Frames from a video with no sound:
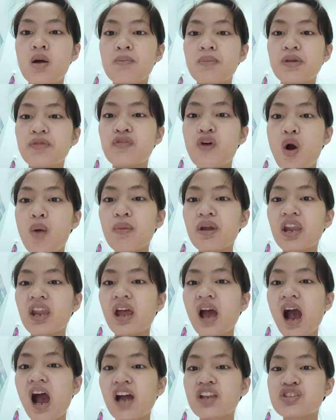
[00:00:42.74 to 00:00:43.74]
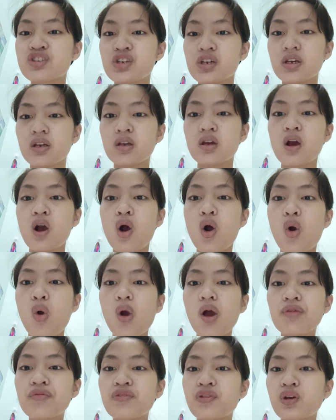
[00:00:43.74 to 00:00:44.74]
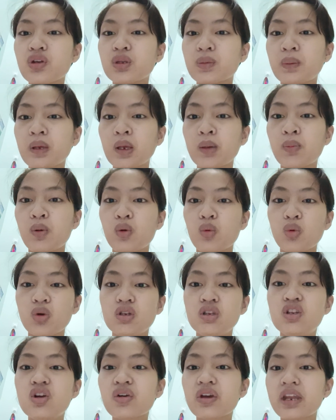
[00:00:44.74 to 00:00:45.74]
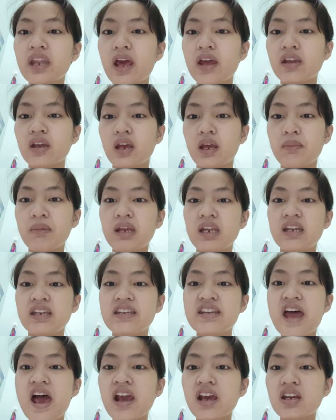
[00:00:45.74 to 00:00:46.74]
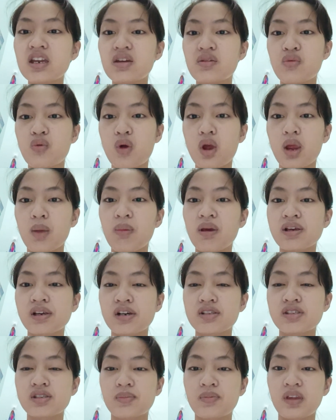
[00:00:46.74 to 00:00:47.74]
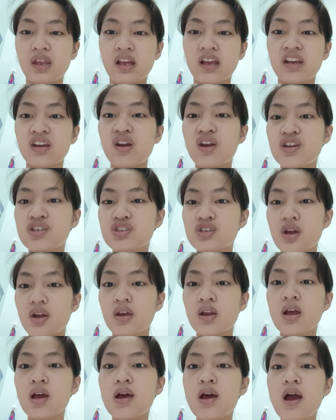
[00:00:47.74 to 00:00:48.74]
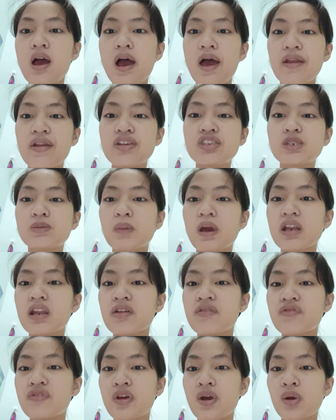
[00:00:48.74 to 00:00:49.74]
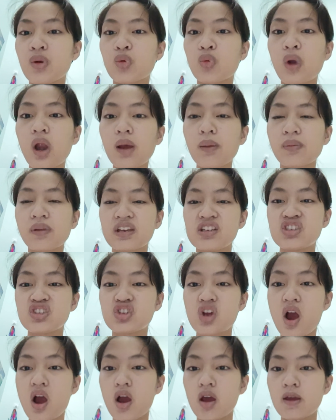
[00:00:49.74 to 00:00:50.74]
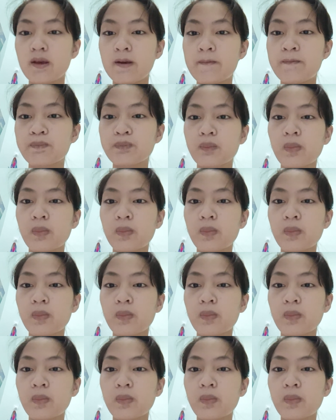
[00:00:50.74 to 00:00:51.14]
Before meeting Haji, Owen feared people would look at him in a negative way because of his condition, and this made him feel incredibly shy.